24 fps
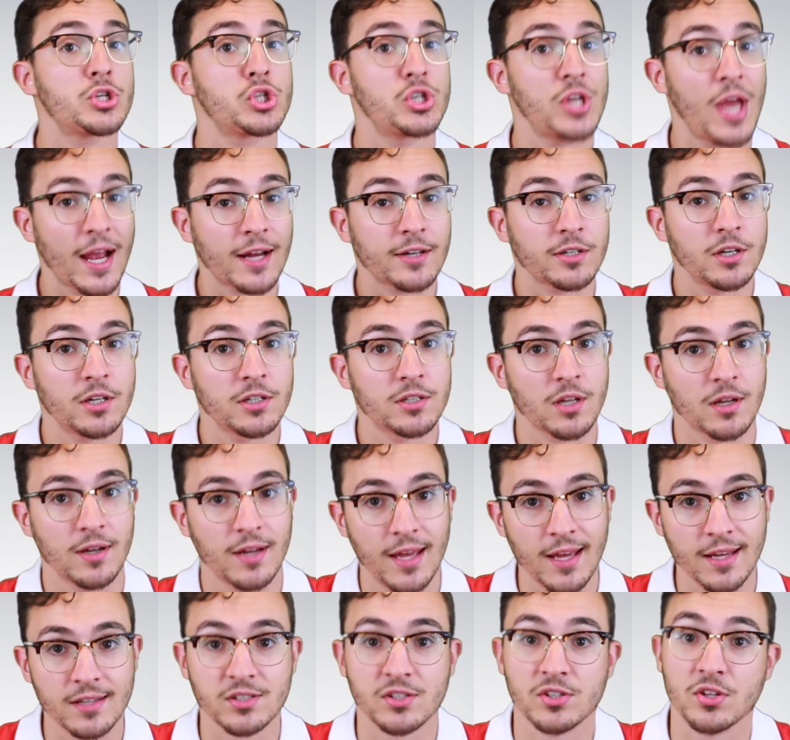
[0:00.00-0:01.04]
Shakhtar
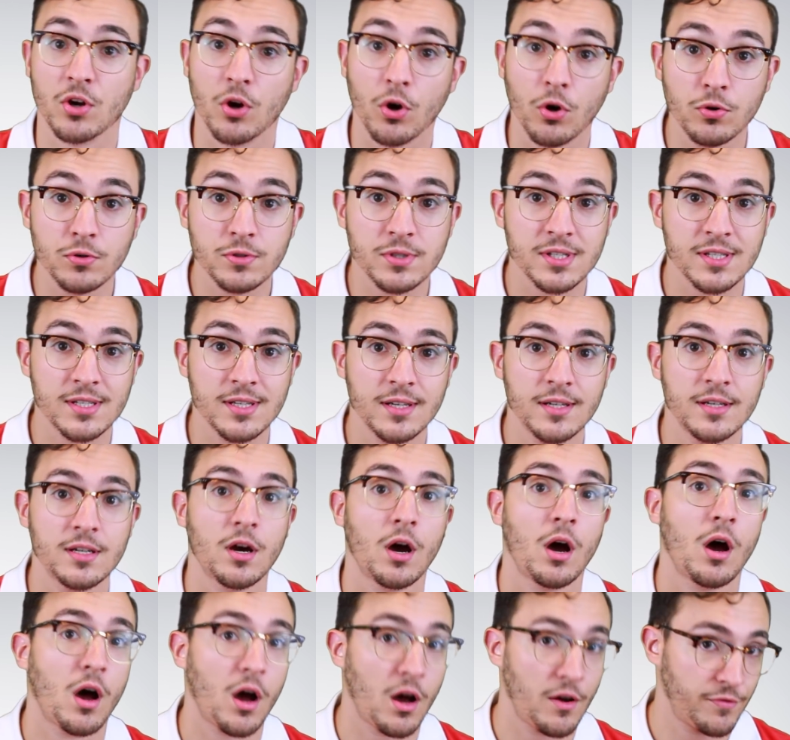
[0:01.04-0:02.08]
Donetsk
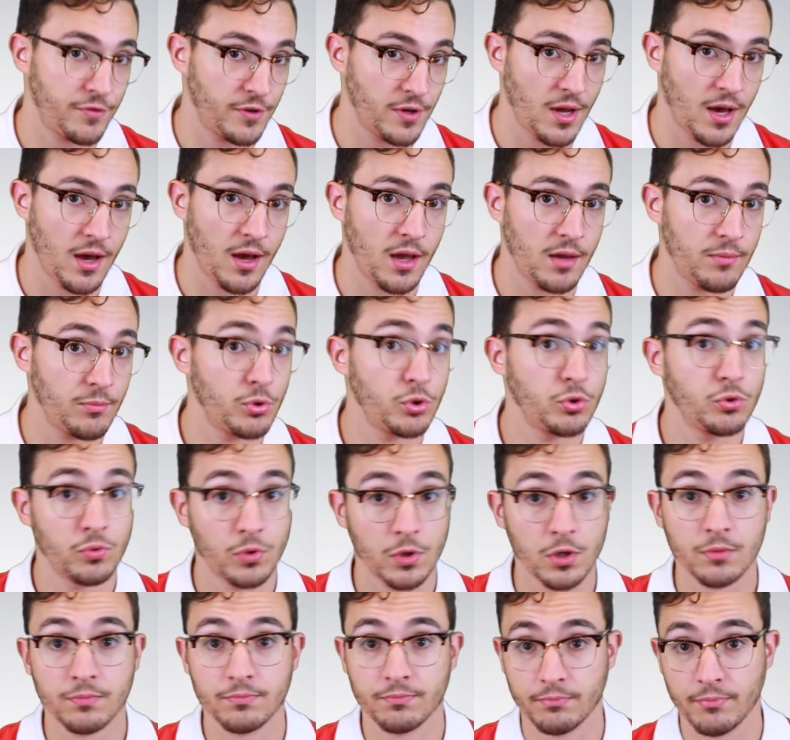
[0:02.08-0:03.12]
hosted Hoffenheim, who
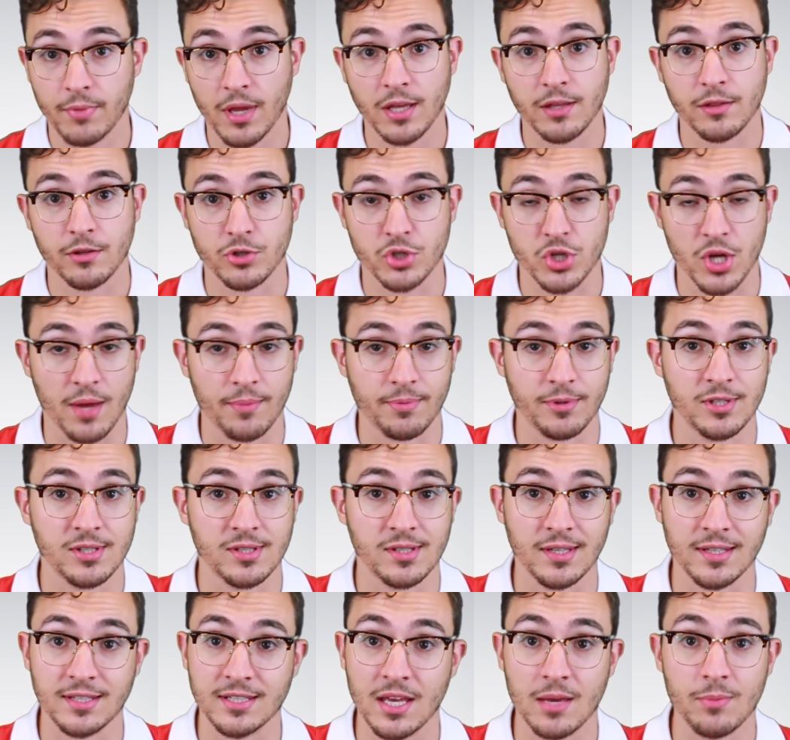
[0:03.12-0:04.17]
were making their
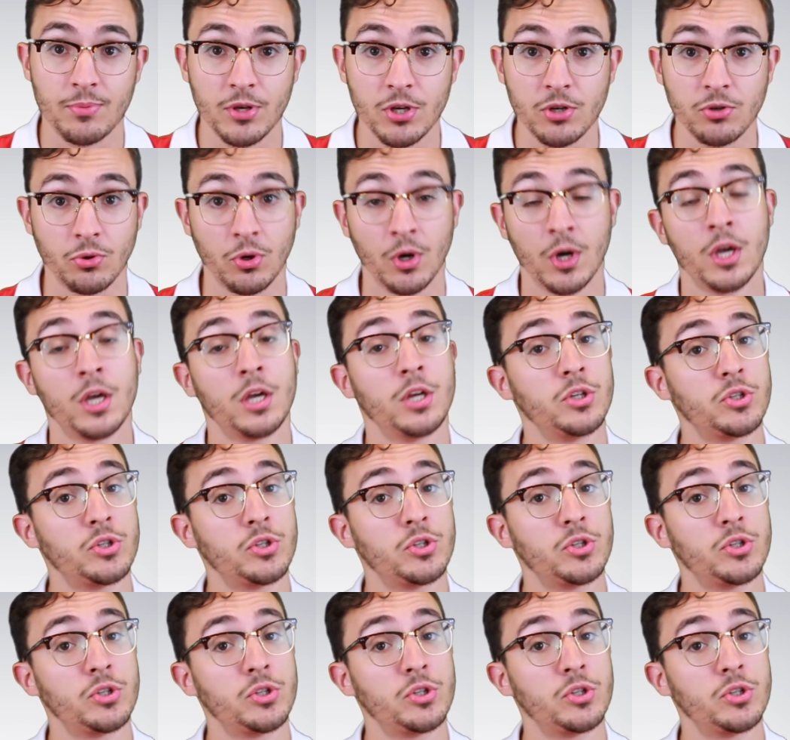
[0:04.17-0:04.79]
Champions League debut.